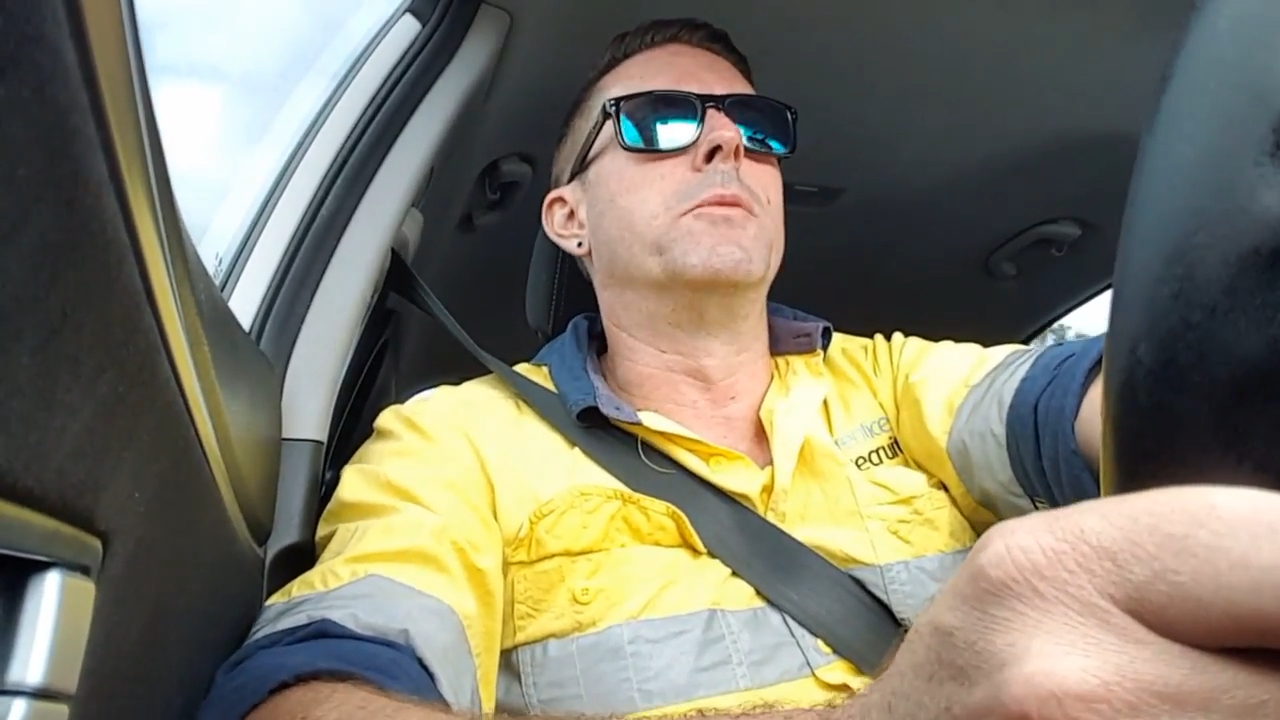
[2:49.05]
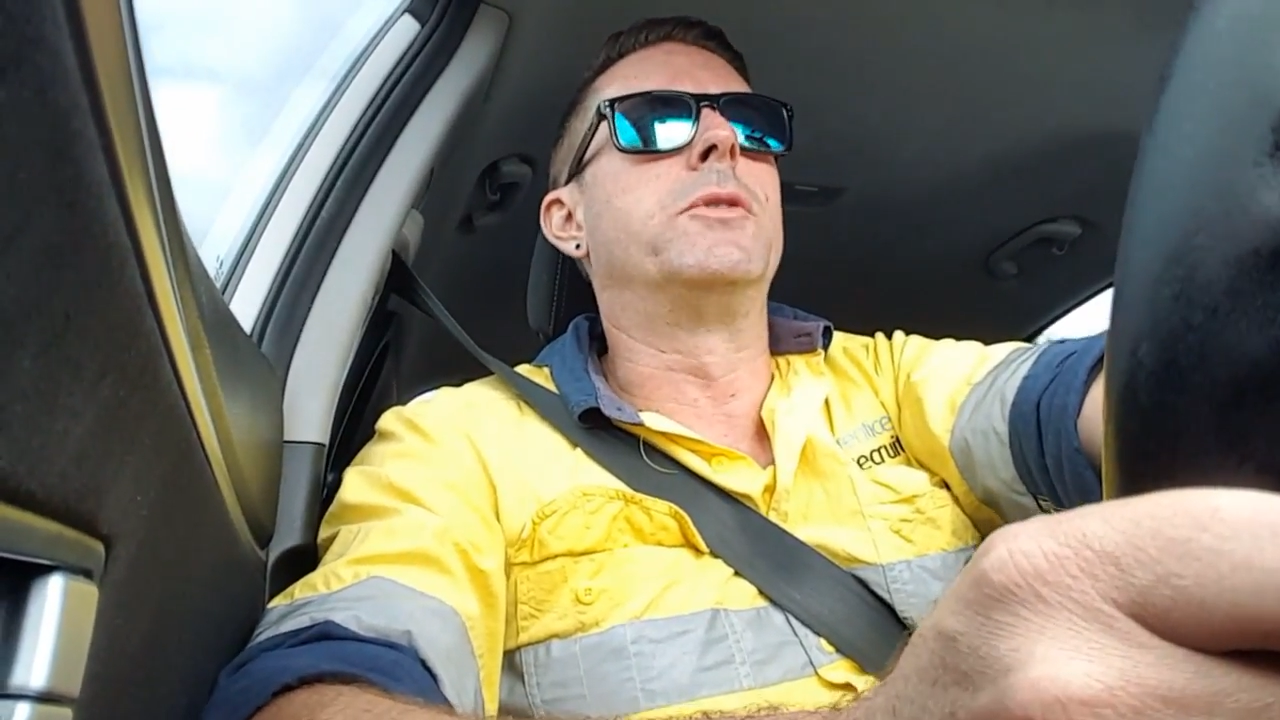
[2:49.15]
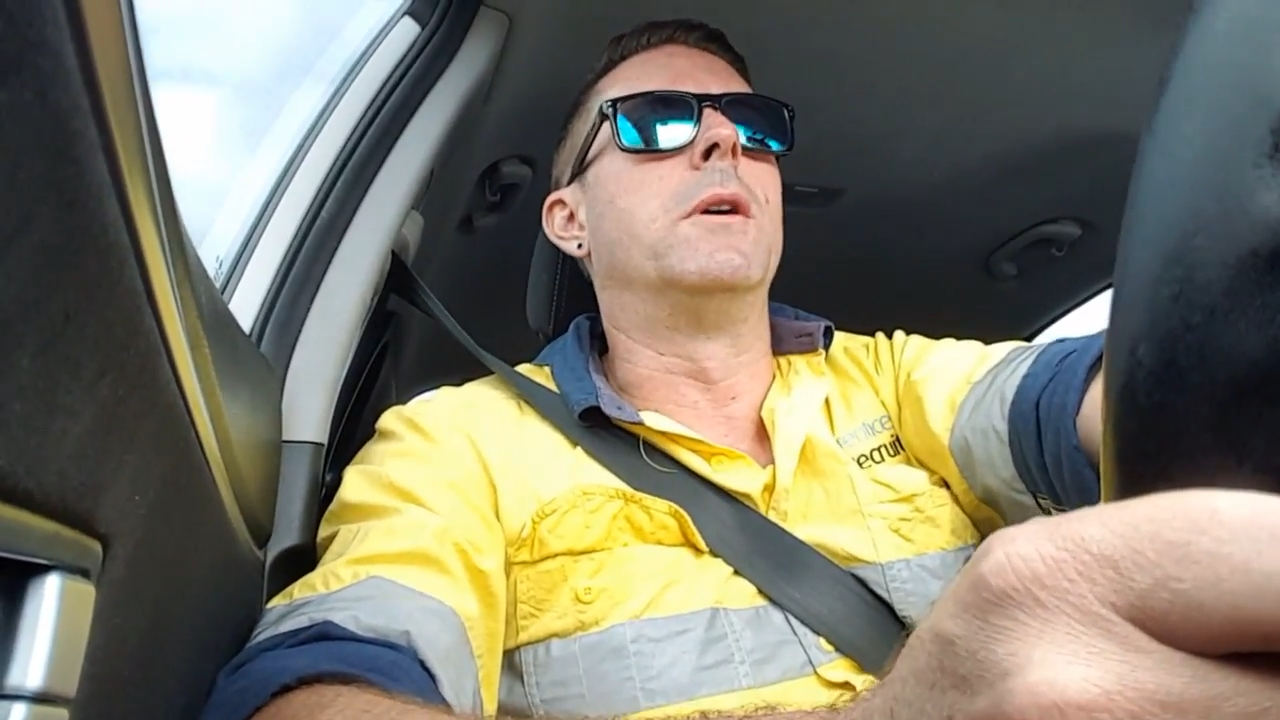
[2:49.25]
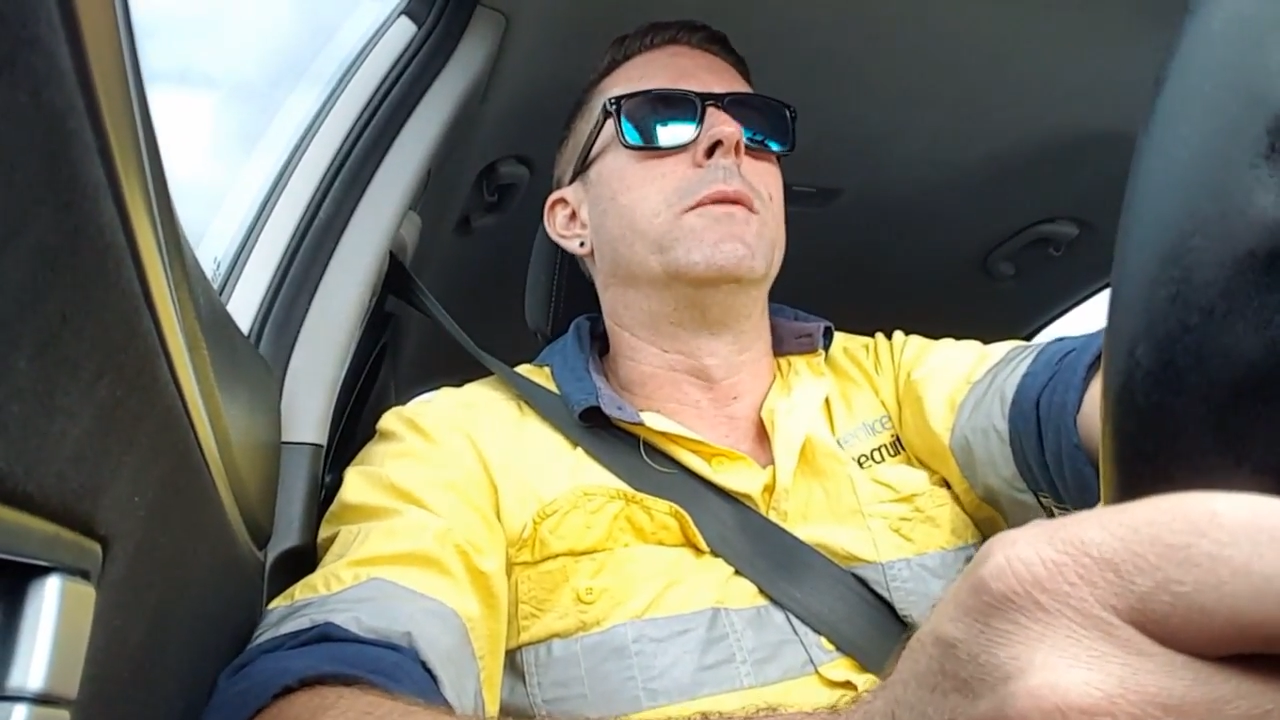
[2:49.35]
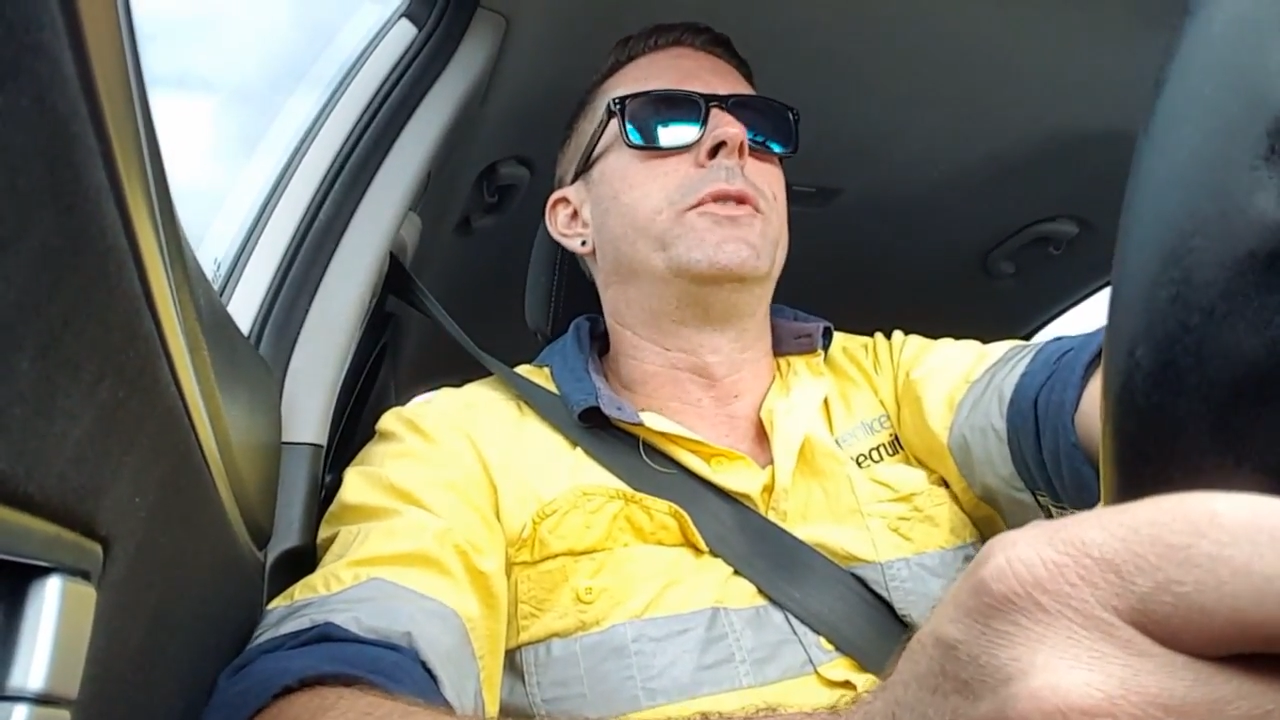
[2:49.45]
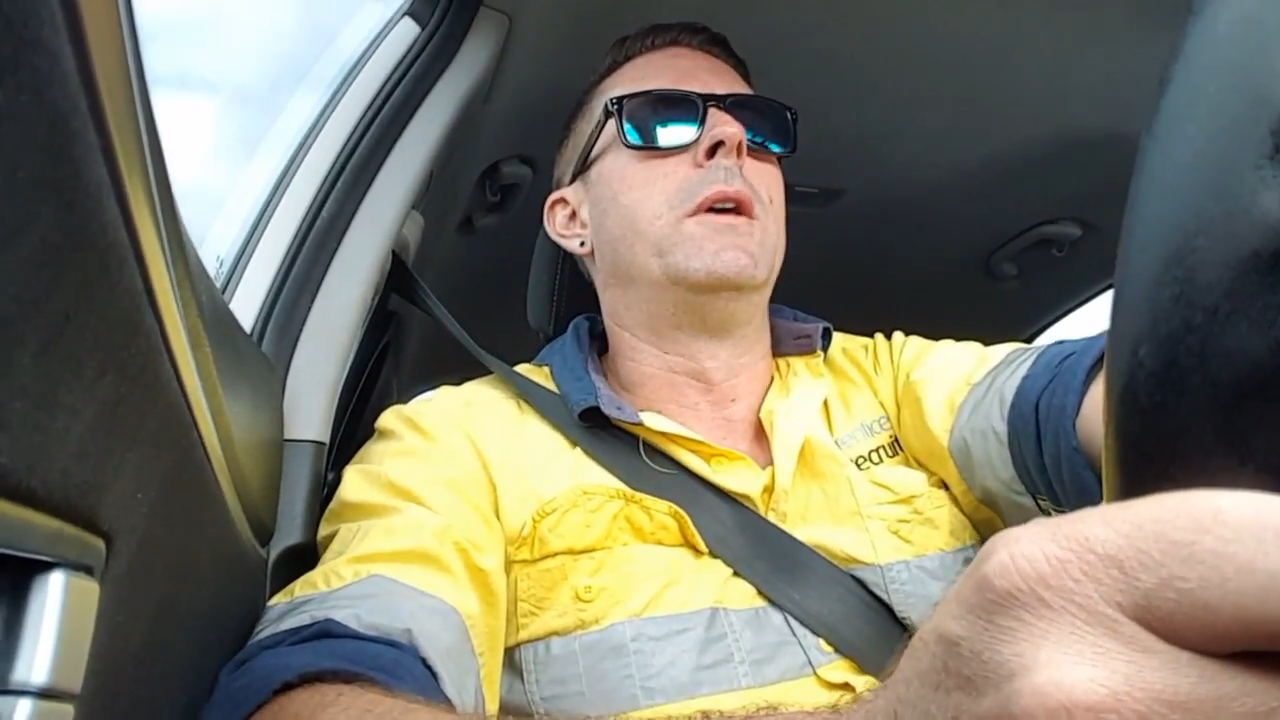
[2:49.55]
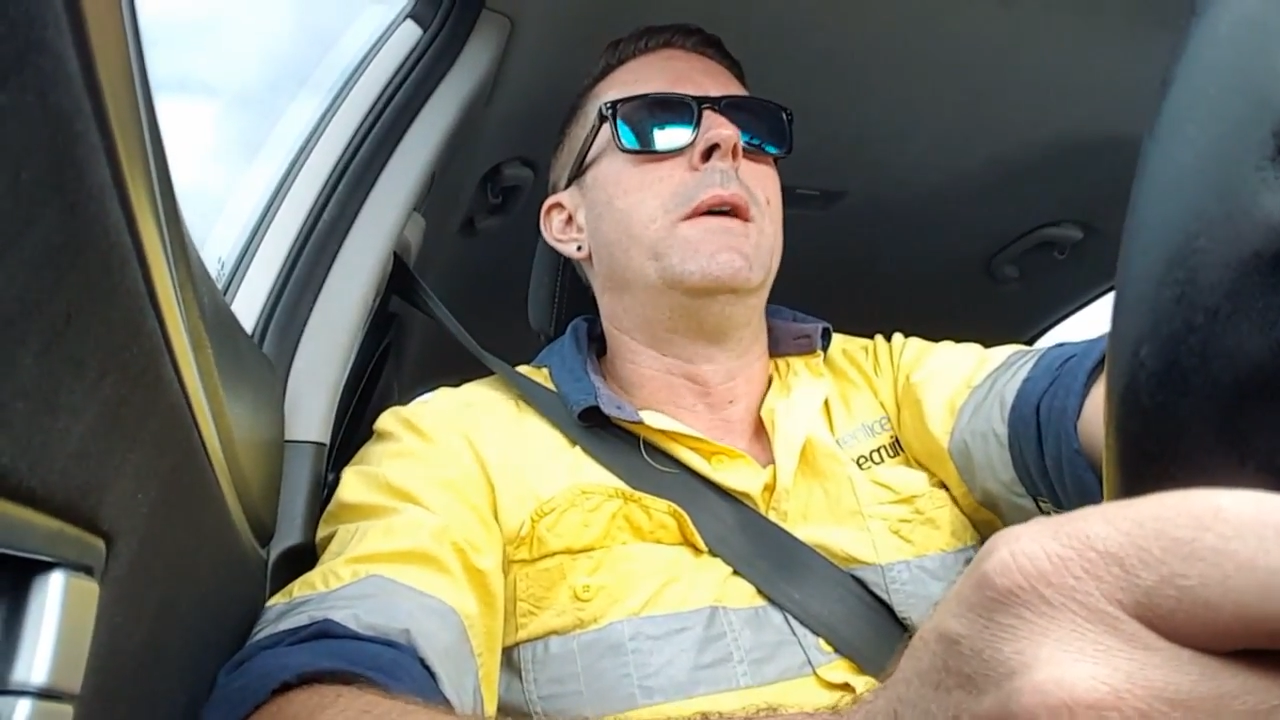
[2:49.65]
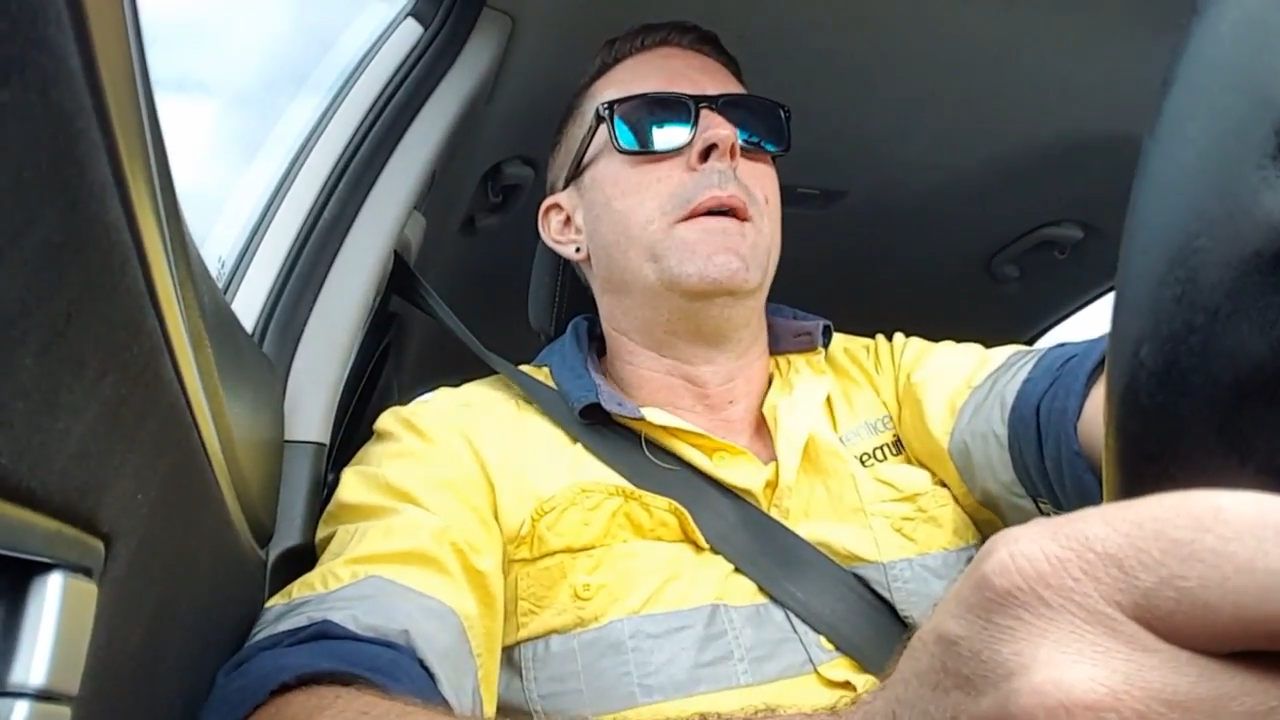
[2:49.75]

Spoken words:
themselves